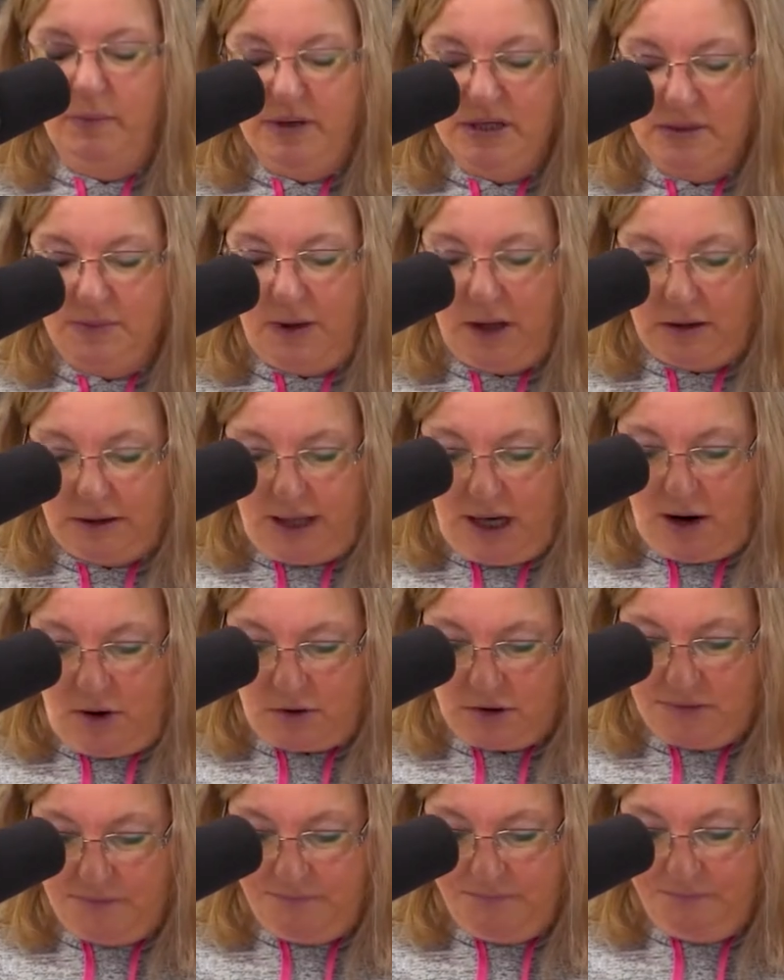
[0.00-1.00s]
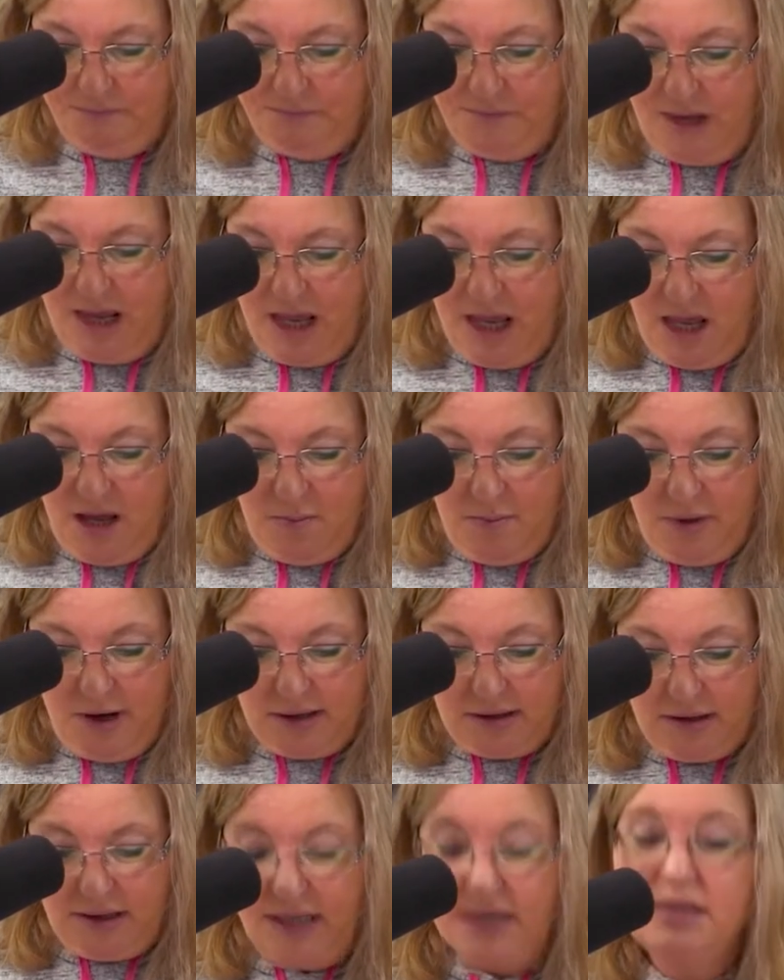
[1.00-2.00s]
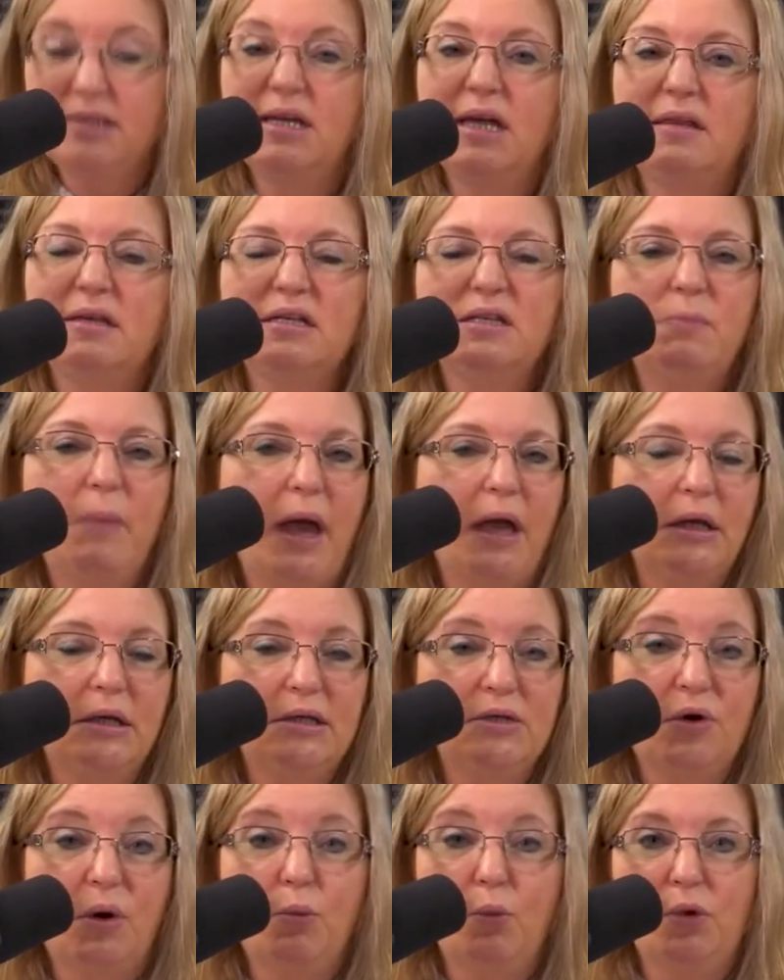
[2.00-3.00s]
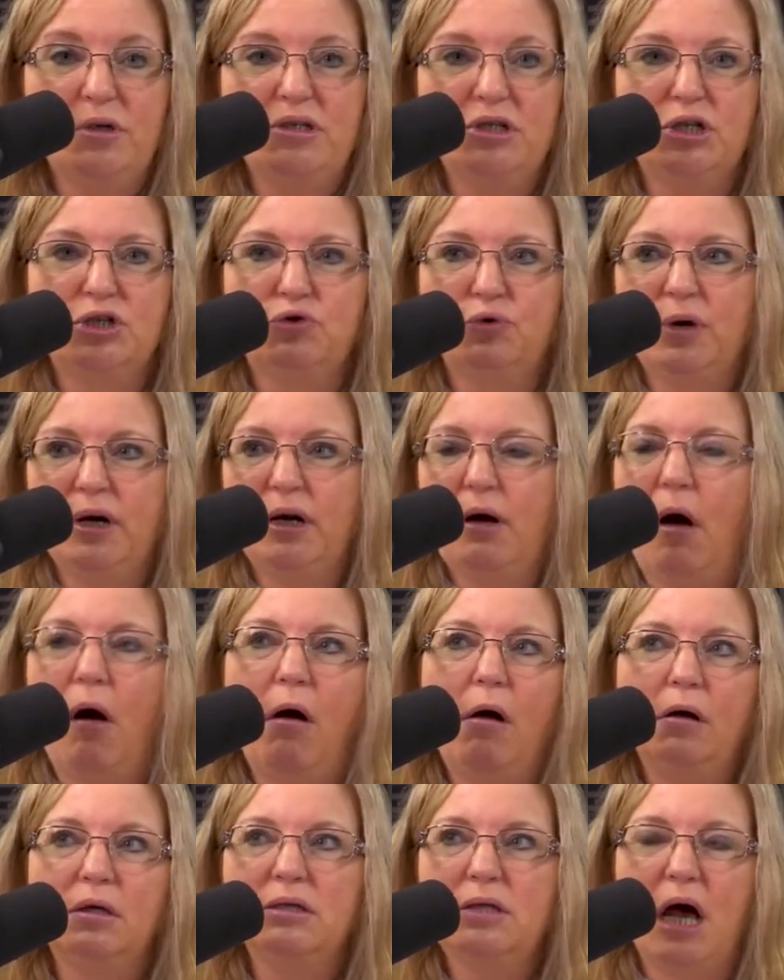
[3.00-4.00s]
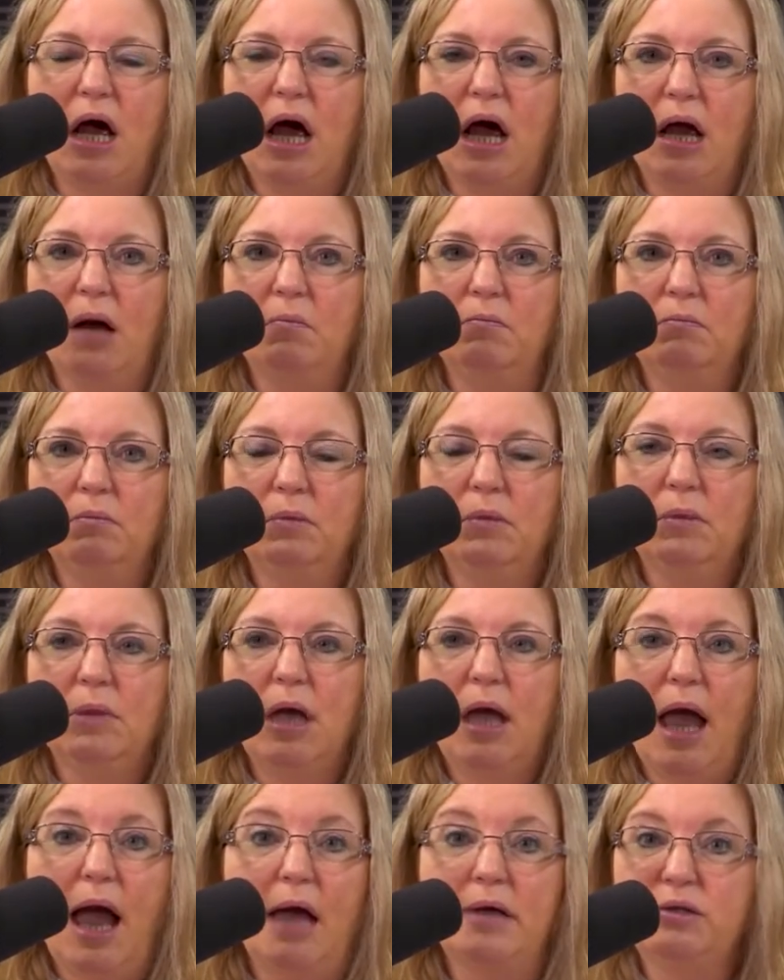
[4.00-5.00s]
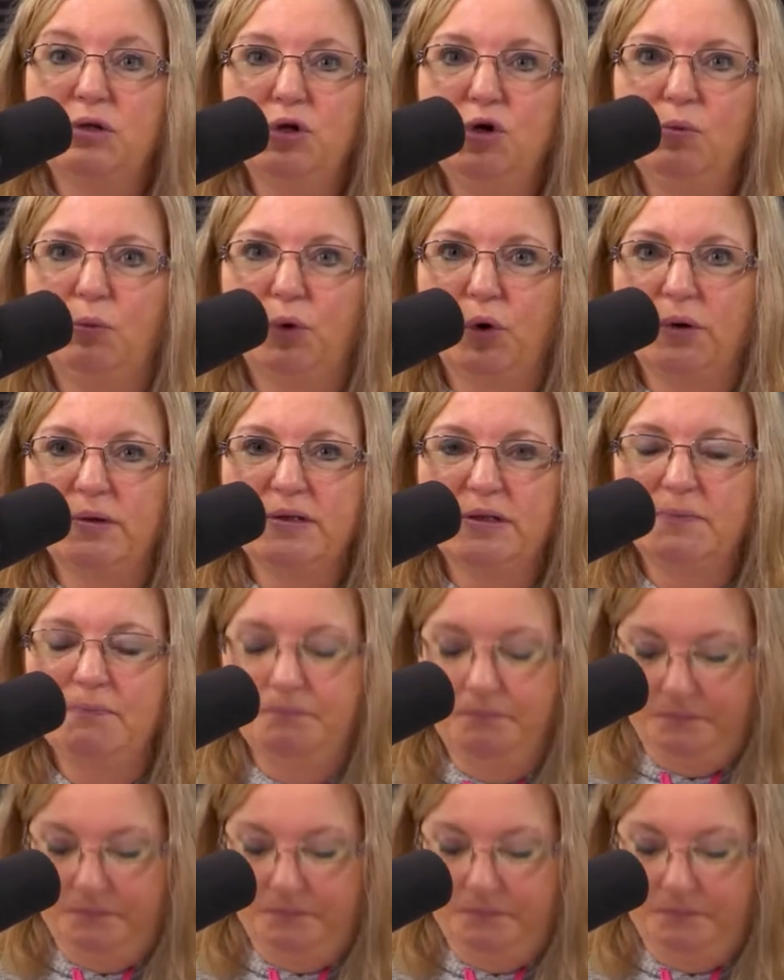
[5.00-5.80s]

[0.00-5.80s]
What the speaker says: be spelled out. But let's say this manuscript wants to treat all time as numerals.